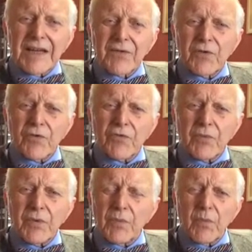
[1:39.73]
And of course
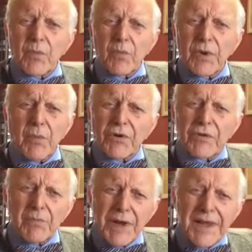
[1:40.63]
we want
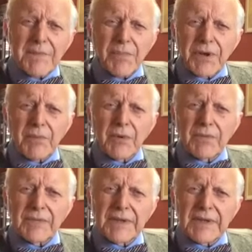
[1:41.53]
to blame people.
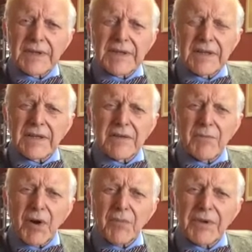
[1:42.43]
At the
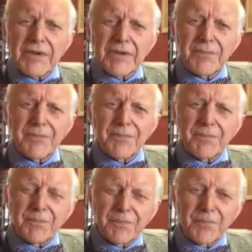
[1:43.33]
moment
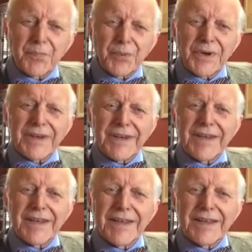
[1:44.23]
Britain
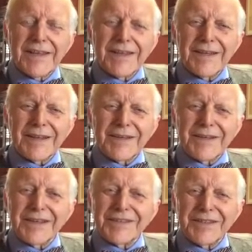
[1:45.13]

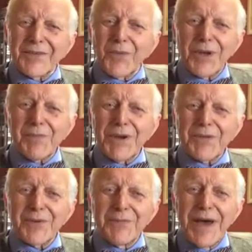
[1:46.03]
is in a wee bit
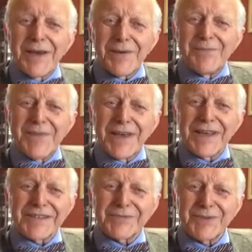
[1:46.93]
of a
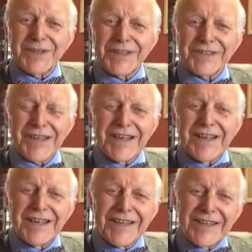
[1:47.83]
mess with its
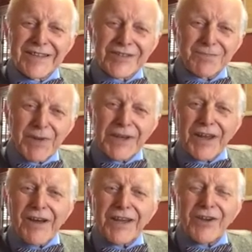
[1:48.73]
split
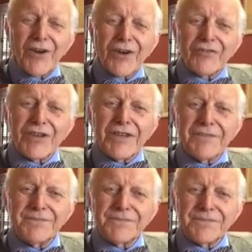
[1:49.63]
ideology
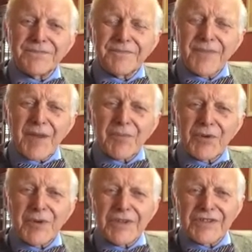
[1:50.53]

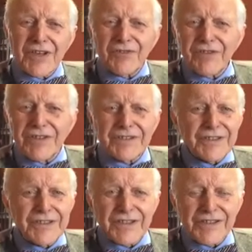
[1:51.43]
between the socialists
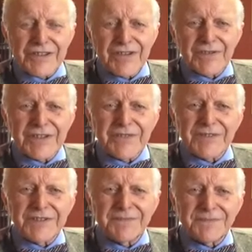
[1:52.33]
and the
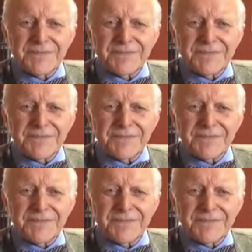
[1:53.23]
conservatives.